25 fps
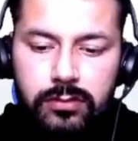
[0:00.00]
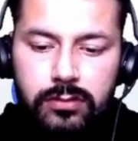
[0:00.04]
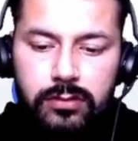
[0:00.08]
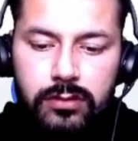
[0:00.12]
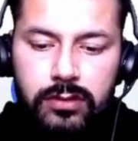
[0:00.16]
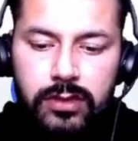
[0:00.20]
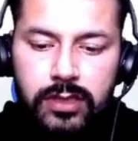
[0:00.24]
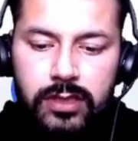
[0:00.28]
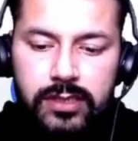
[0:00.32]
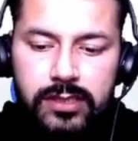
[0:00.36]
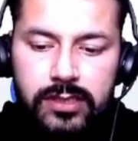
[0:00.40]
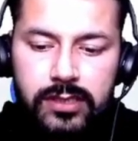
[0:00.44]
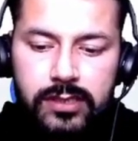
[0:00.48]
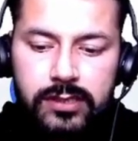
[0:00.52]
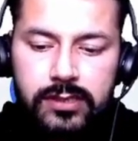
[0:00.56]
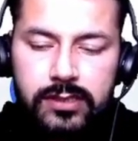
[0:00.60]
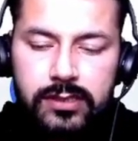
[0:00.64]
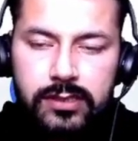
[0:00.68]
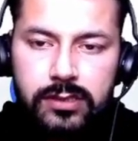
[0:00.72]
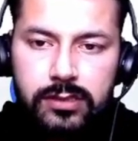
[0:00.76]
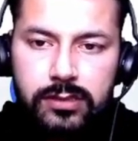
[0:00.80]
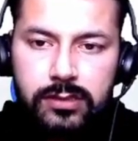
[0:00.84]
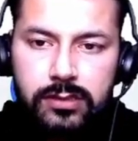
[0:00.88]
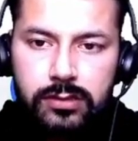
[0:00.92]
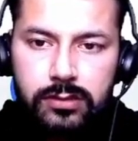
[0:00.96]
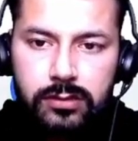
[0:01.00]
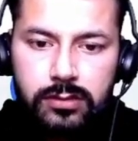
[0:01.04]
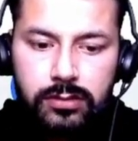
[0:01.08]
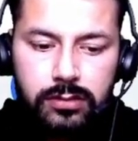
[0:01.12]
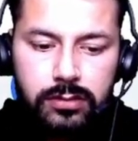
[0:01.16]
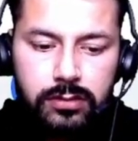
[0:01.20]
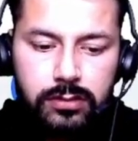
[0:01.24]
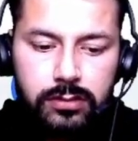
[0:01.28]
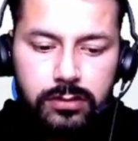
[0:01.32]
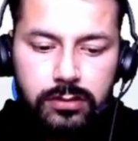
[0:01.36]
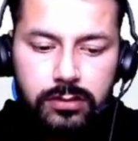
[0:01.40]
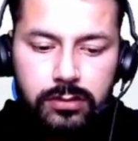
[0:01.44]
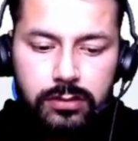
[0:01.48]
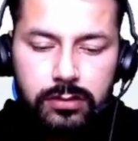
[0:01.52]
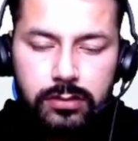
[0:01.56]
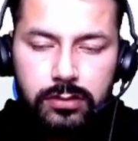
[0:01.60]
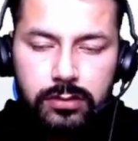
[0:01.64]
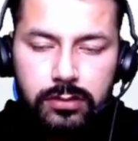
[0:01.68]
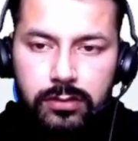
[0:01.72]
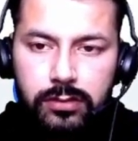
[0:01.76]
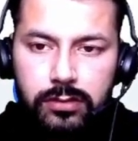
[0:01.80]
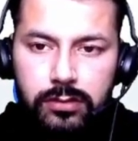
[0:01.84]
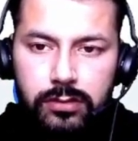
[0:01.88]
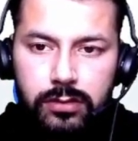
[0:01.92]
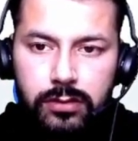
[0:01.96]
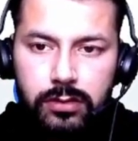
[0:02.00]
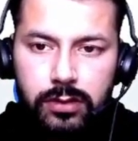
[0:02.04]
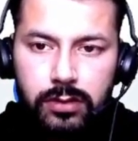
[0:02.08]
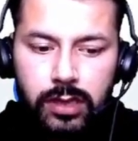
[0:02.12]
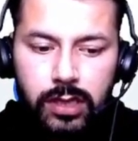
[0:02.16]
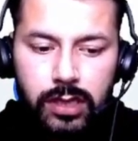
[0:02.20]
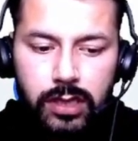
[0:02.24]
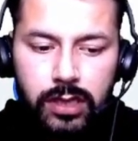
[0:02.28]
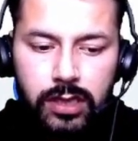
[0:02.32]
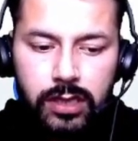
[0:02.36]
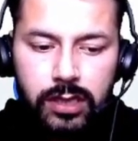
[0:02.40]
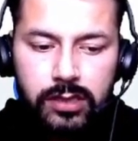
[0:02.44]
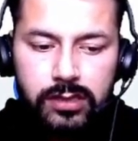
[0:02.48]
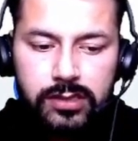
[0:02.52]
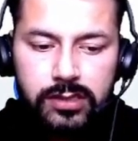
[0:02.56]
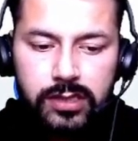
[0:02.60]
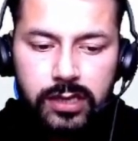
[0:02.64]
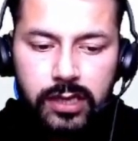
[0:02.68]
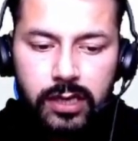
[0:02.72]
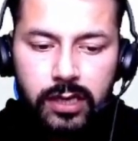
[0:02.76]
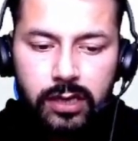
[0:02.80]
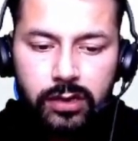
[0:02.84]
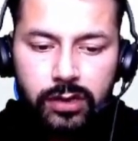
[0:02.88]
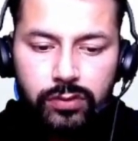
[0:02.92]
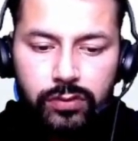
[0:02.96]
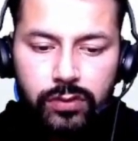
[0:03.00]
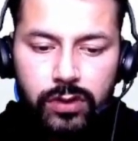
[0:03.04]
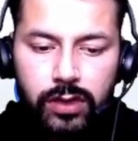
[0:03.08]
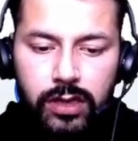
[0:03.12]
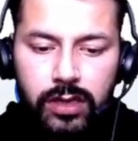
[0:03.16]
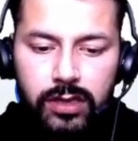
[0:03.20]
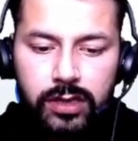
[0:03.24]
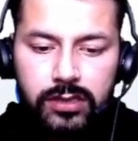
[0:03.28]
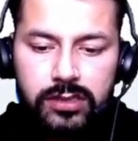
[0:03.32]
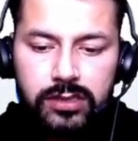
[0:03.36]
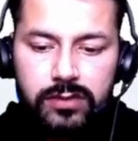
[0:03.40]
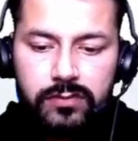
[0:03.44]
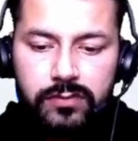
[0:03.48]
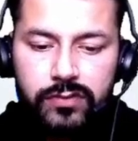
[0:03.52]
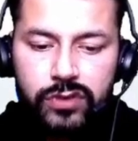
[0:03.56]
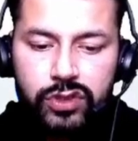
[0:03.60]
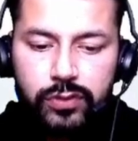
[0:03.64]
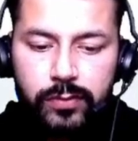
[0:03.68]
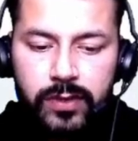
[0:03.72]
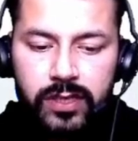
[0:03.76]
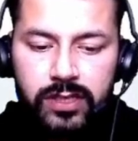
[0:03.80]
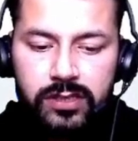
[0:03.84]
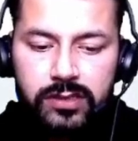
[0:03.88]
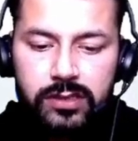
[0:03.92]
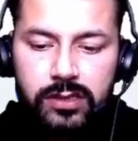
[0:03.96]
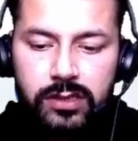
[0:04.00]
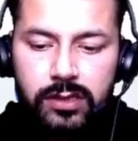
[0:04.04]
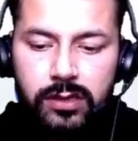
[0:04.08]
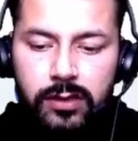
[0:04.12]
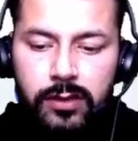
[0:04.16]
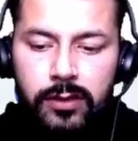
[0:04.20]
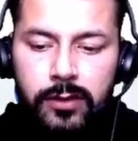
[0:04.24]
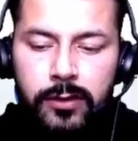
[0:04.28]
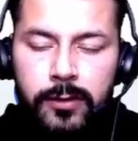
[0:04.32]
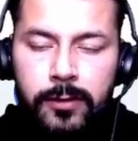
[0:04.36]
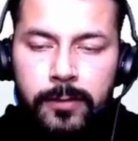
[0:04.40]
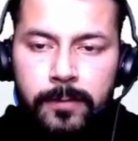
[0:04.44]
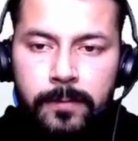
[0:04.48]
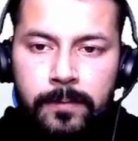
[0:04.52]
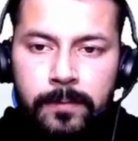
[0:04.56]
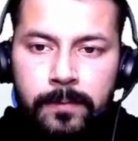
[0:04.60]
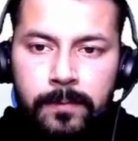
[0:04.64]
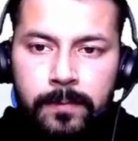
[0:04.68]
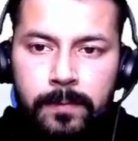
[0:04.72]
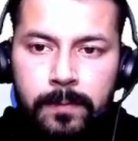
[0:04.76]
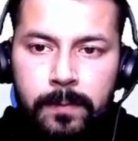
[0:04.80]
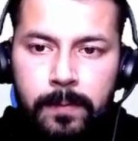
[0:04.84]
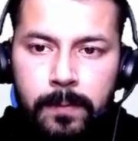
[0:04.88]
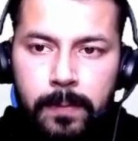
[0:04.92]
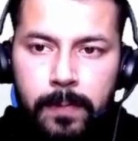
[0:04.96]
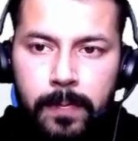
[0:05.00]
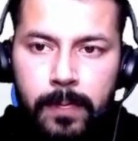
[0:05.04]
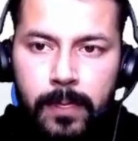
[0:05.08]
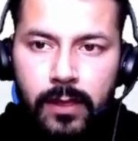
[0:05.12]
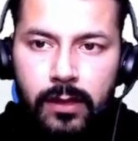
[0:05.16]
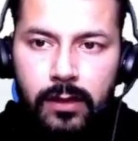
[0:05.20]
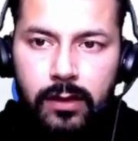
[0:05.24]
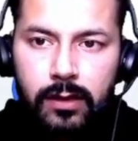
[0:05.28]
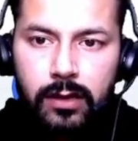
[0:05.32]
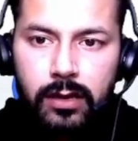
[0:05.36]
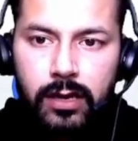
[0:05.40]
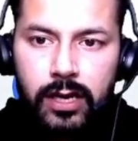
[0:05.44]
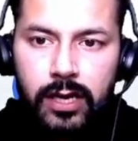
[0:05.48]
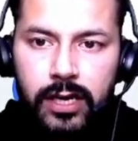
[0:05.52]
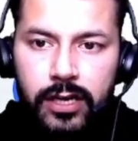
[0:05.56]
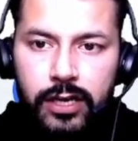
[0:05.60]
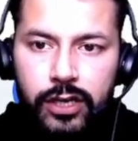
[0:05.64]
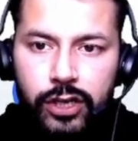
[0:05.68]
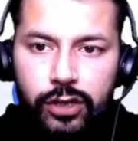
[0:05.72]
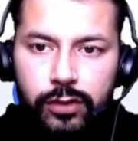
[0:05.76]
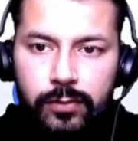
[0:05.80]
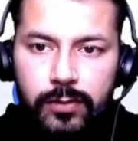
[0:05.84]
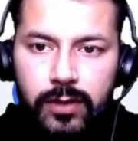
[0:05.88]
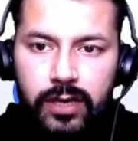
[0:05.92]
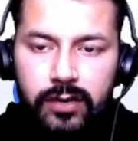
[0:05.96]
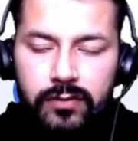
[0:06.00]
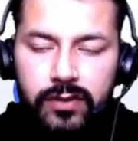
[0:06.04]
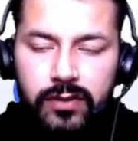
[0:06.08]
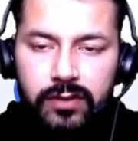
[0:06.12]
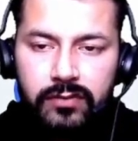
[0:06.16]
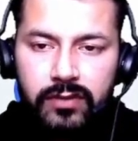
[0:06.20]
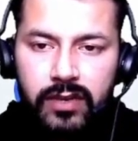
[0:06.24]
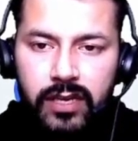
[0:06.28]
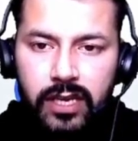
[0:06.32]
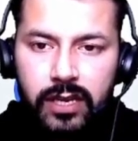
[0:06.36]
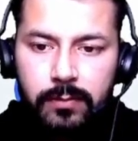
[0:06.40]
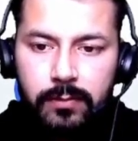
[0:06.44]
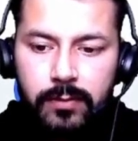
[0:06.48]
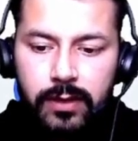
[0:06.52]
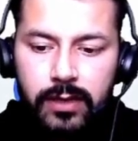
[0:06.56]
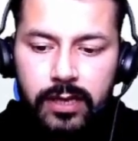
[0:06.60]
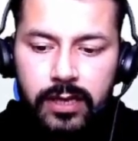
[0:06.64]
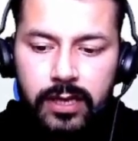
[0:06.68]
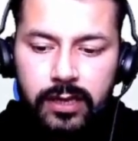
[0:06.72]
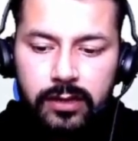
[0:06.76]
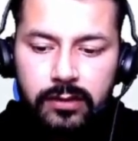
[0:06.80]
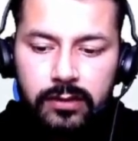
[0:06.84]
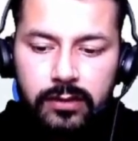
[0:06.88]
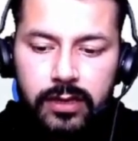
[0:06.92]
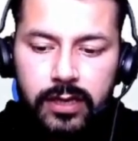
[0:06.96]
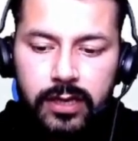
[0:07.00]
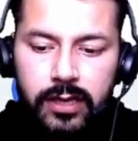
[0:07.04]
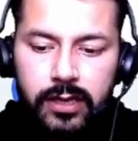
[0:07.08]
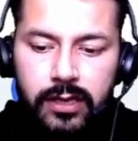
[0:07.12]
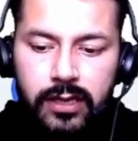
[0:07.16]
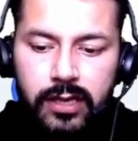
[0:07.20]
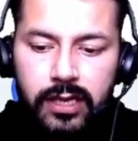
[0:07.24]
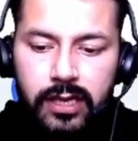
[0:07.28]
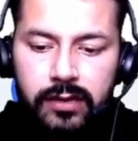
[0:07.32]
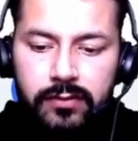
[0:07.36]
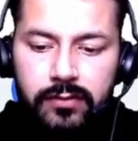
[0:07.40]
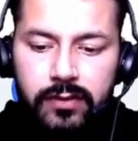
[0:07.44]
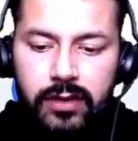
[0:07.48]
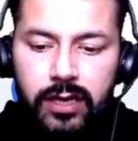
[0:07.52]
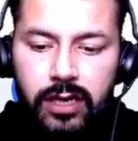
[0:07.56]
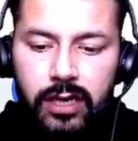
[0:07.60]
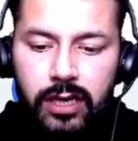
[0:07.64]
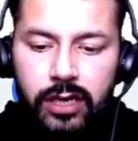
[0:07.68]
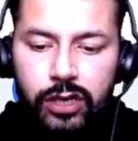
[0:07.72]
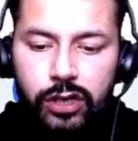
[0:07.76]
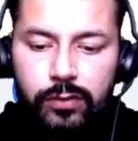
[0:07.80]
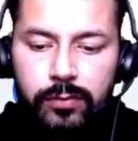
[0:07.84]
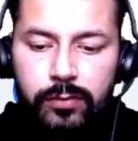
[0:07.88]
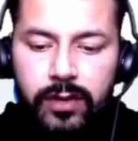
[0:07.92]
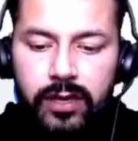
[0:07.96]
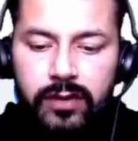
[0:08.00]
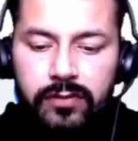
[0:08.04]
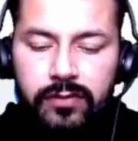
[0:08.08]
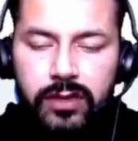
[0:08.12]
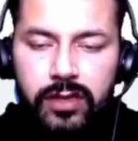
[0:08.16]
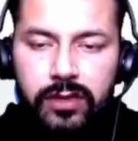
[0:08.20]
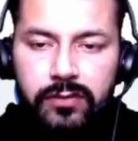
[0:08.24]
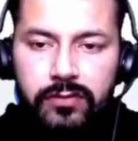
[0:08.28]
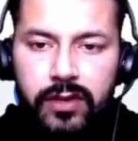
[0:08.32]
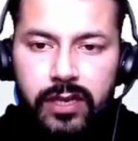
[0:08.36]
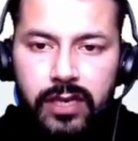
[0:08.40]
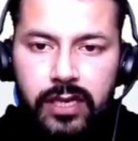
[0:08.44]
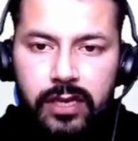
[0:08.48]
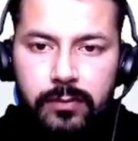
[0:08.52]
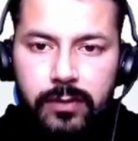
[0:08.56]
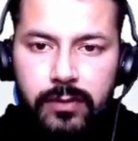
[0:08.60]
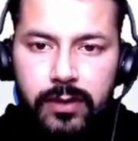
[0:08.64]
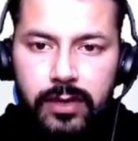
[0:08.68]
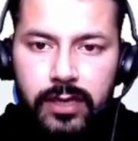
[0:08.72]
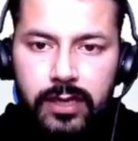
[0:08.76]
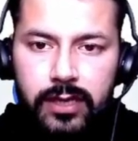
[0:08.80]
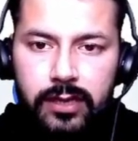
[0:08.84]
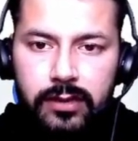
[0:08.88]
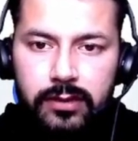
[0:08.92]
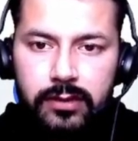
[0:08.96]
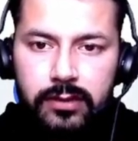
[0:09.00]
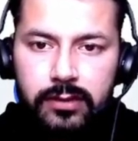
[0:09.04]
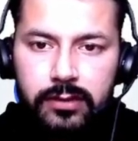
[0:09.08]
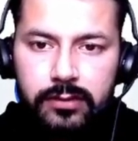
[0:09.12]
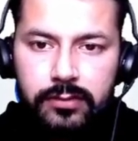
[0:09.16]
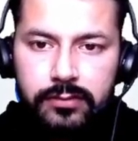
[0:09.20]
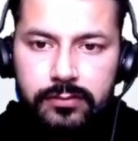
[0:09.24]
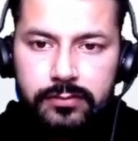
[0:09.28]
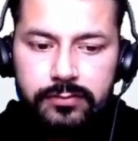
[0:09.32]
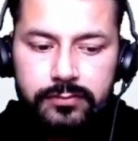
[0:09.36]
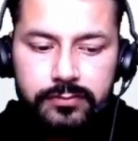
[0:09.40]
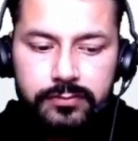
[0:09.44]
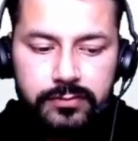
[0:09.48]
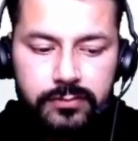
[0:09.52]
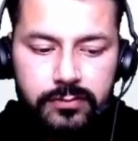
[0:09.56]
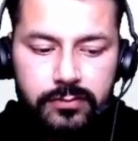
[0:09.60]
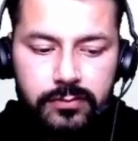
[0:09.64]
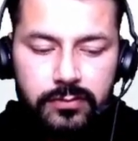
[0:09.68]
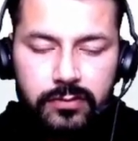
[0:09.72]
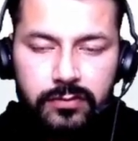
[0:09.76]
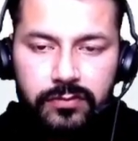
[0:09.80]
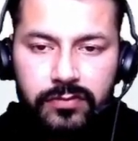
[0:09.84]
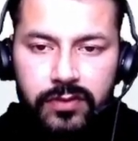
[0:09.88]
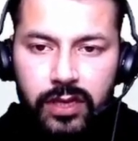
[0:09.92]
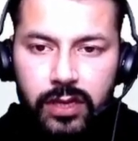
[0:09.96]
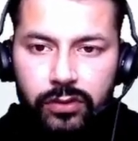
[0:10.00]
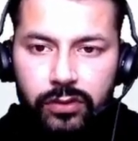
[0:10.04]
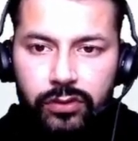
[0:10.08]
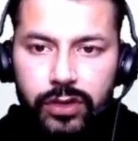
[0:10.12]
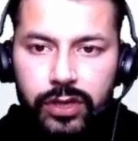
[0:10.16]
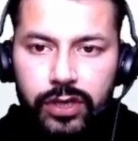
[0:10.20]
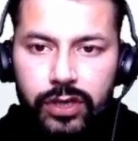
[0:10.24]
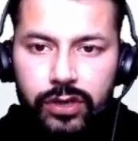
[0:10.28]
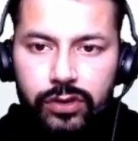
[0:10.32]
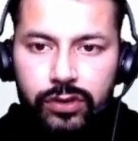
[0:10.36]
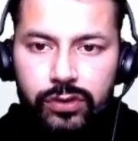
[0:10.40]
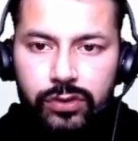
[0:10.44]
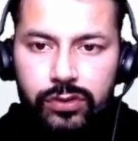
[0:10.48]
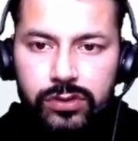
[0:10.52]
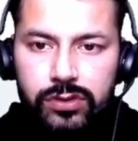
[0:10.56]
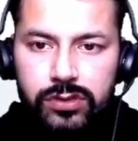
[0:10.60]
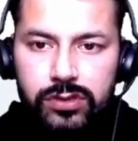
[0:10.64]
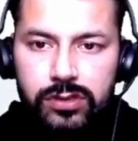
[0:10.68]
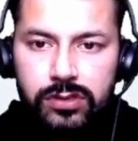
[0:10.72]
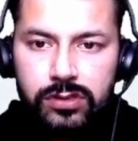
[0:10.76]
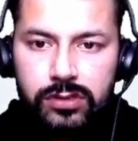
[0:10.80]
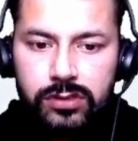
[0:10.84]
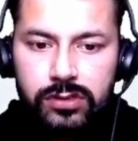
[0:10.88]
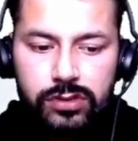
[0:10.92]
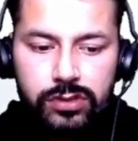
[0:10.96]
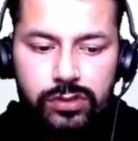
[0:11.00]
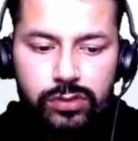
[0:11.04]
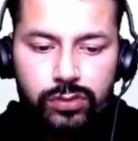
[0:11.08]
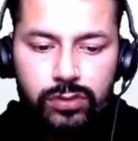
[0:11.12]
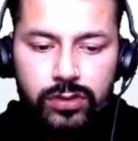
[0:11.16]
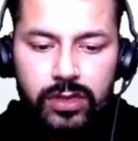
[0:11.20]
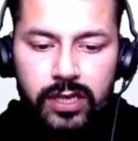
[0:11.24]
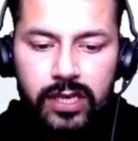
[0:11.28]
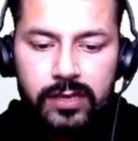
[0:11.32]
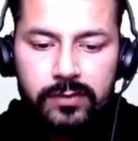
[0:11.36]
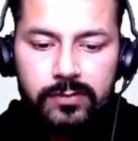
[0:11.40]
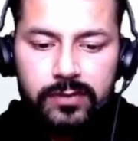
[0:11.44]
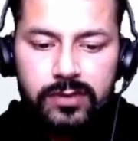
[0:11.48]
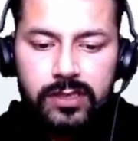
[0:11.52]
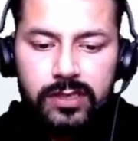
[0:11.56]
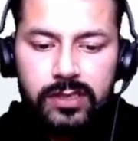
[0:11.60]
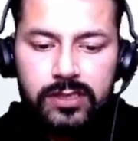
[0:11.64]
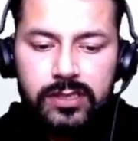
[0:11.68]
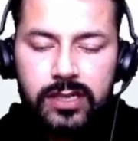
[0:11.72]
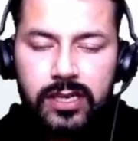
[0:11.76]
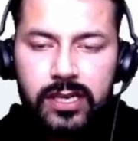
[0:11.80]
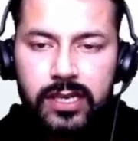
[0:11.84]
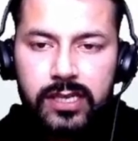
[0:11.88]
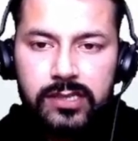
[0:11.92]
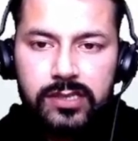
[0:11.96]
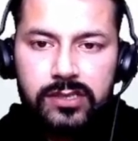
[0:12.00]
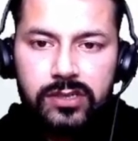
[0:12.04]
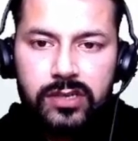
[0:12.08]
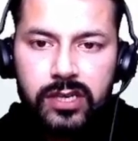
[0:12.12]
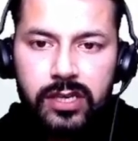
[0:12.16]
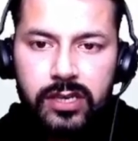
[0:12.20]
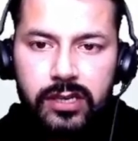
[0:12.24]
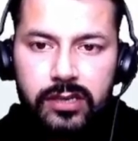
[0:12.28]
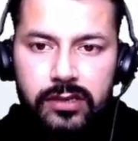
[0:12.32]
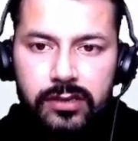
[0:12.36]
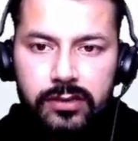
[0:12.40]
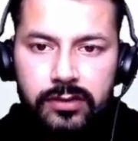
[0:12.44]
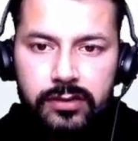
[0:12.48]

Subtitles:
this is args and quarks, which means argument with variable length and keyword argument with the variable length. We are going to use 2 times this asterisk.